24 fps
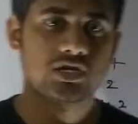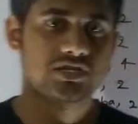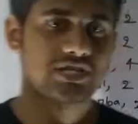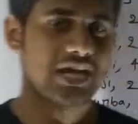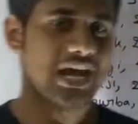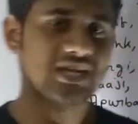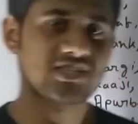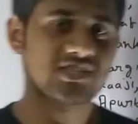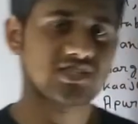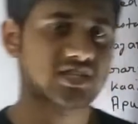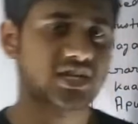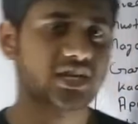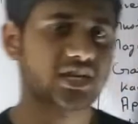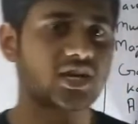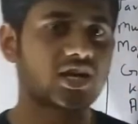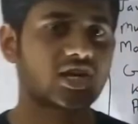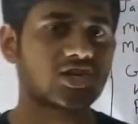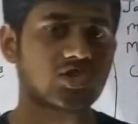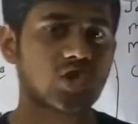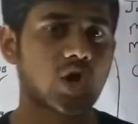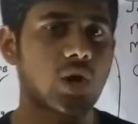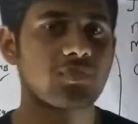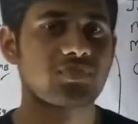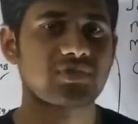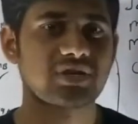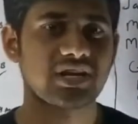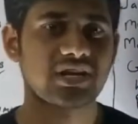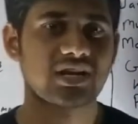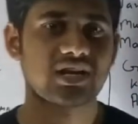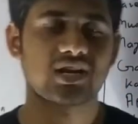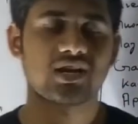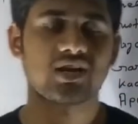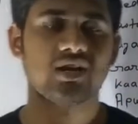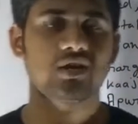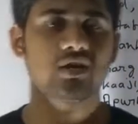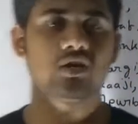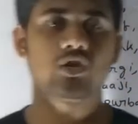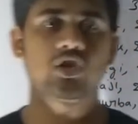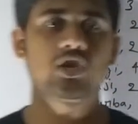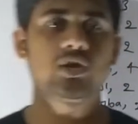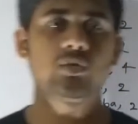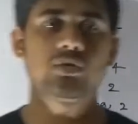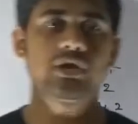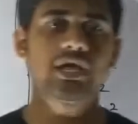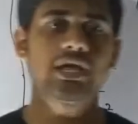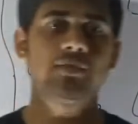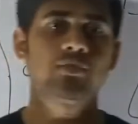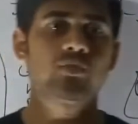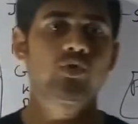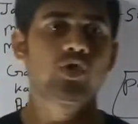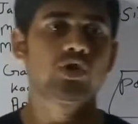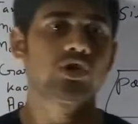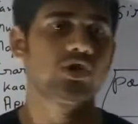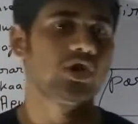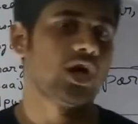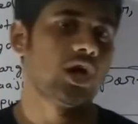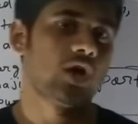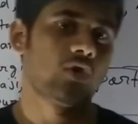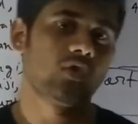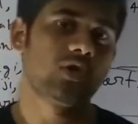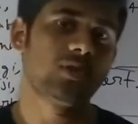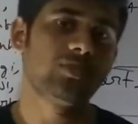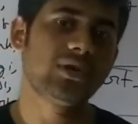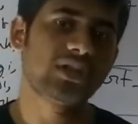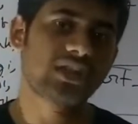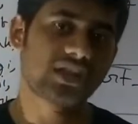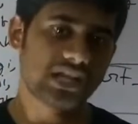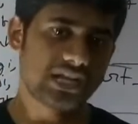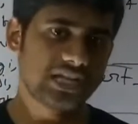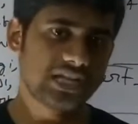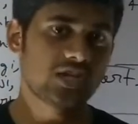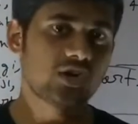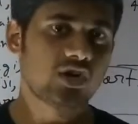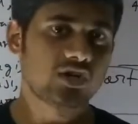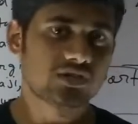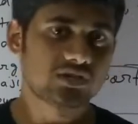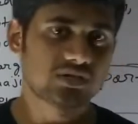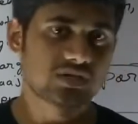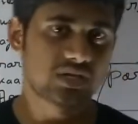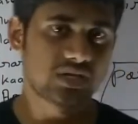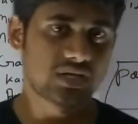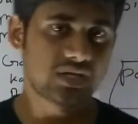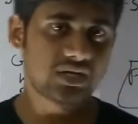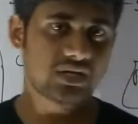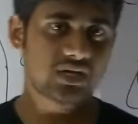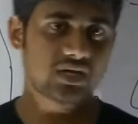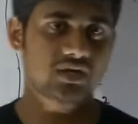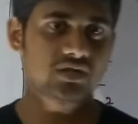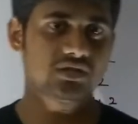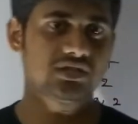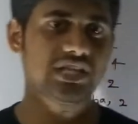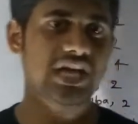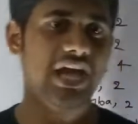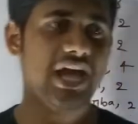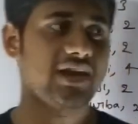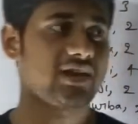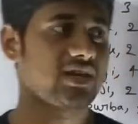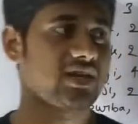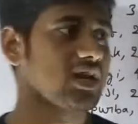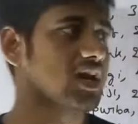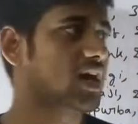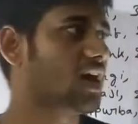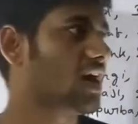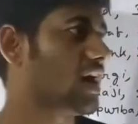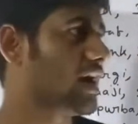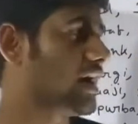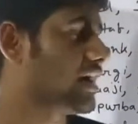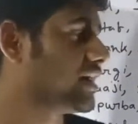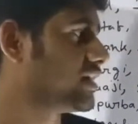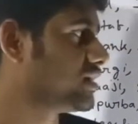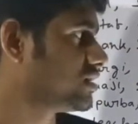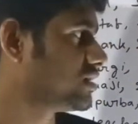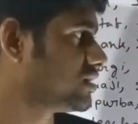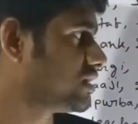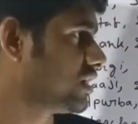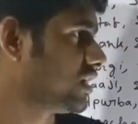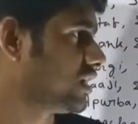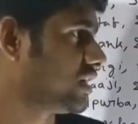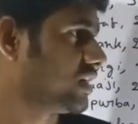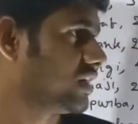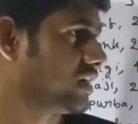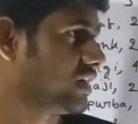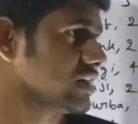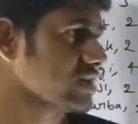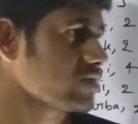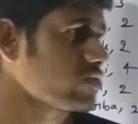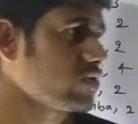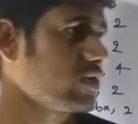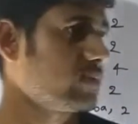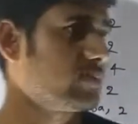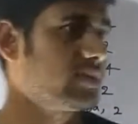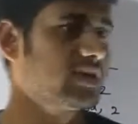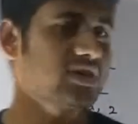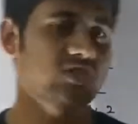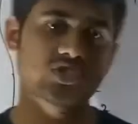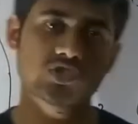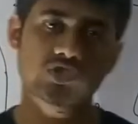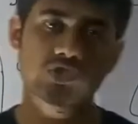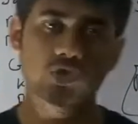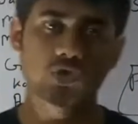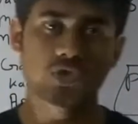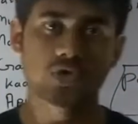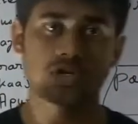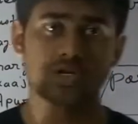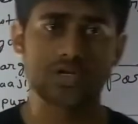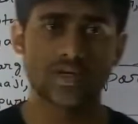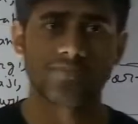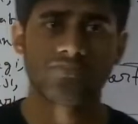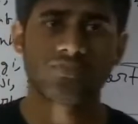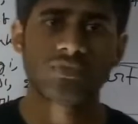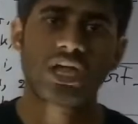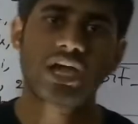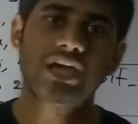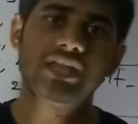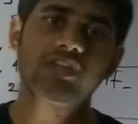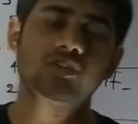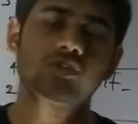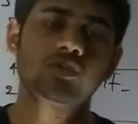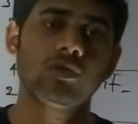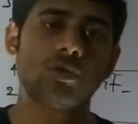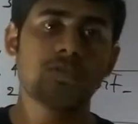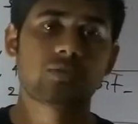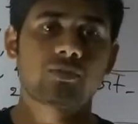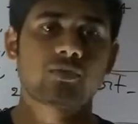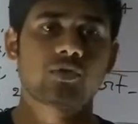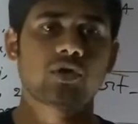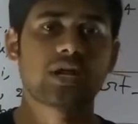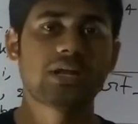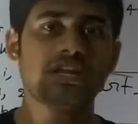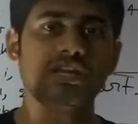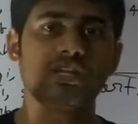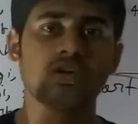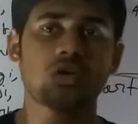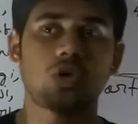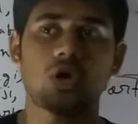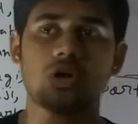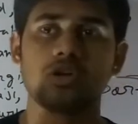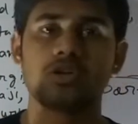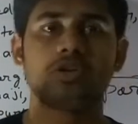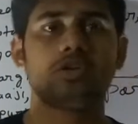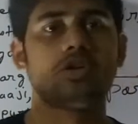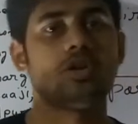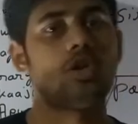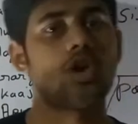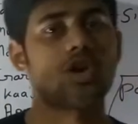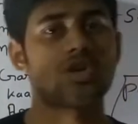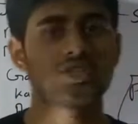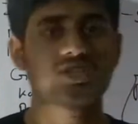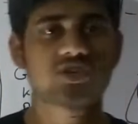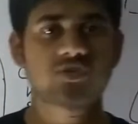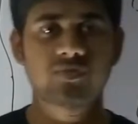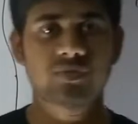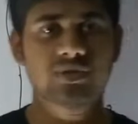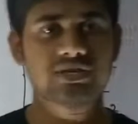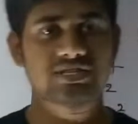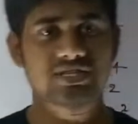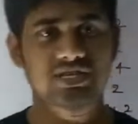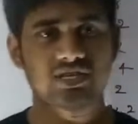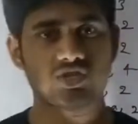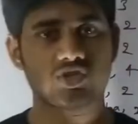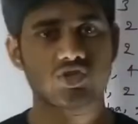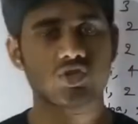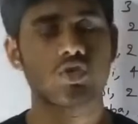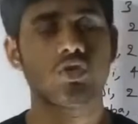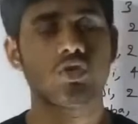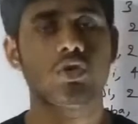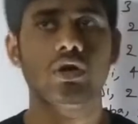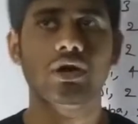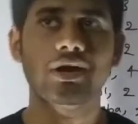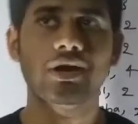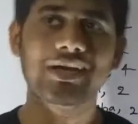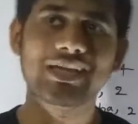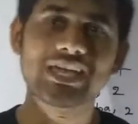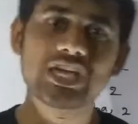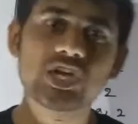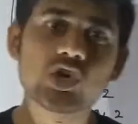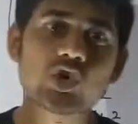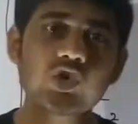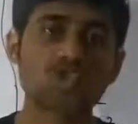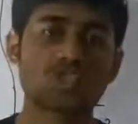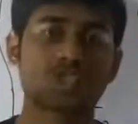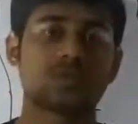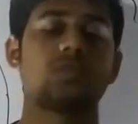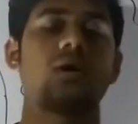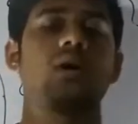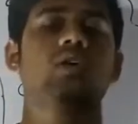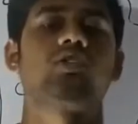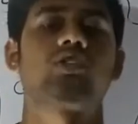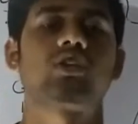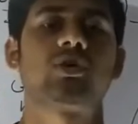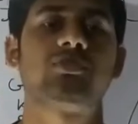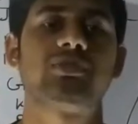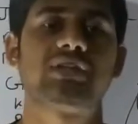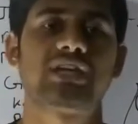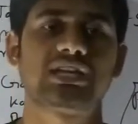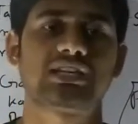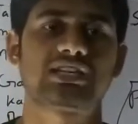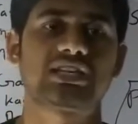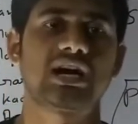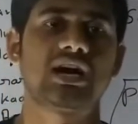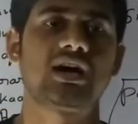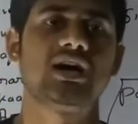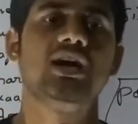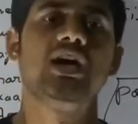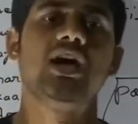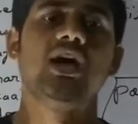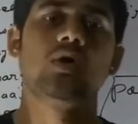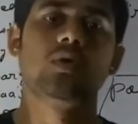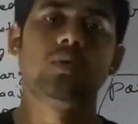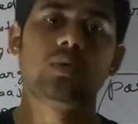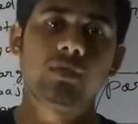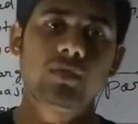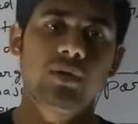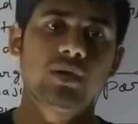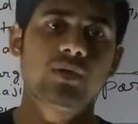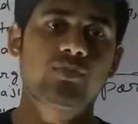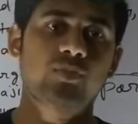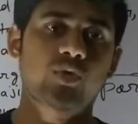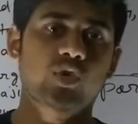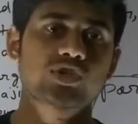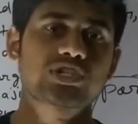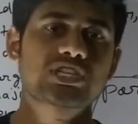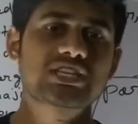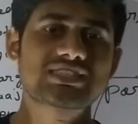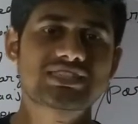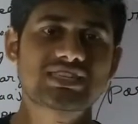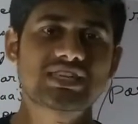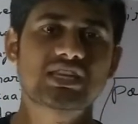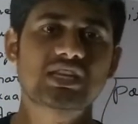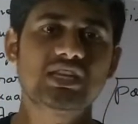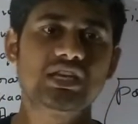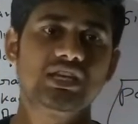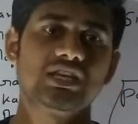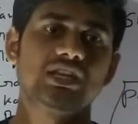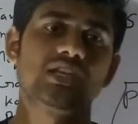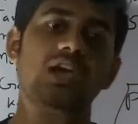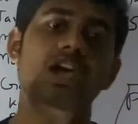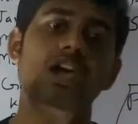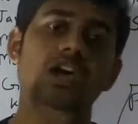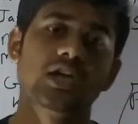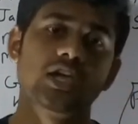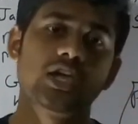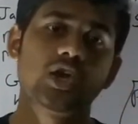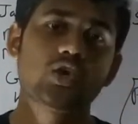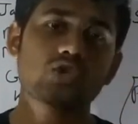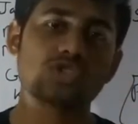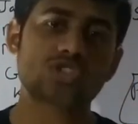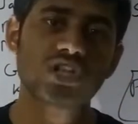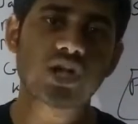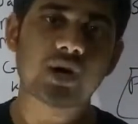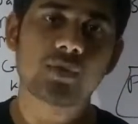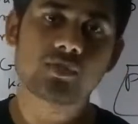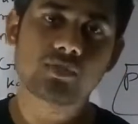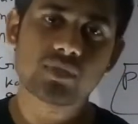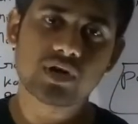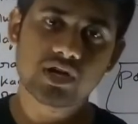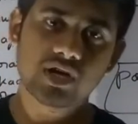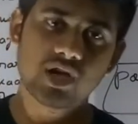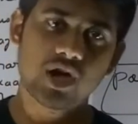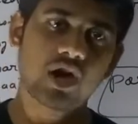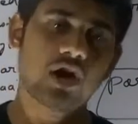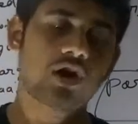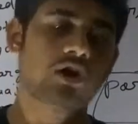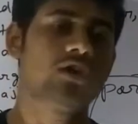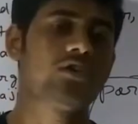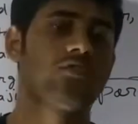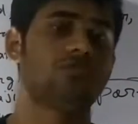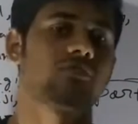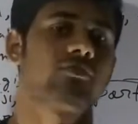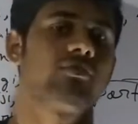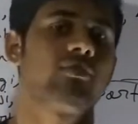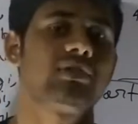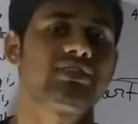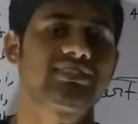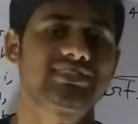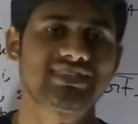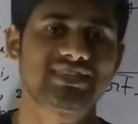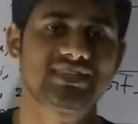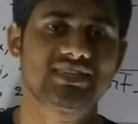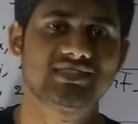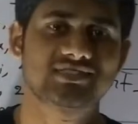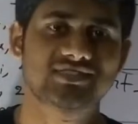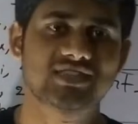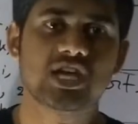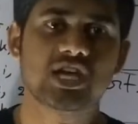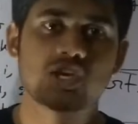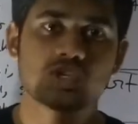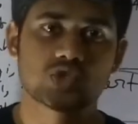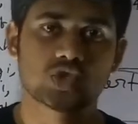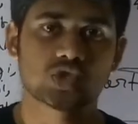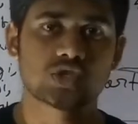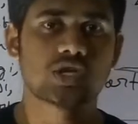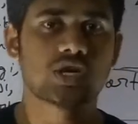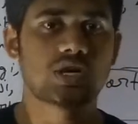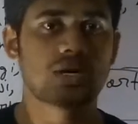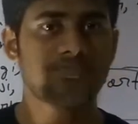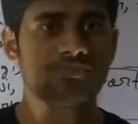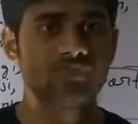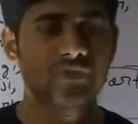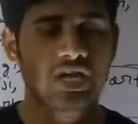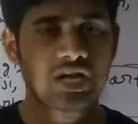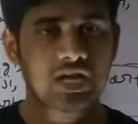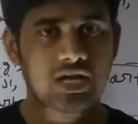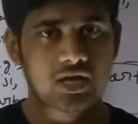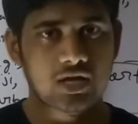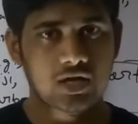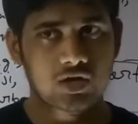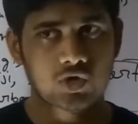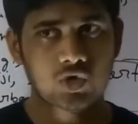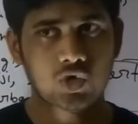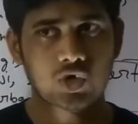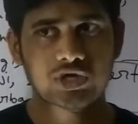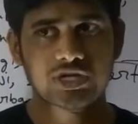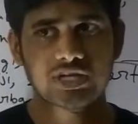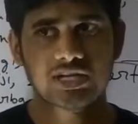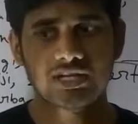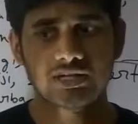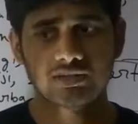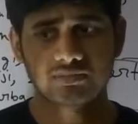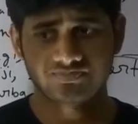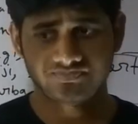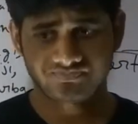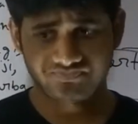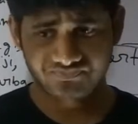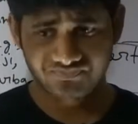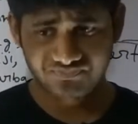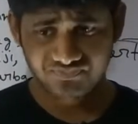task tracker, job tracker, name node will be running on that, and it will be stored and it will be running on lots of machines. So huge amount of data will be processing in huge number of machines, so the total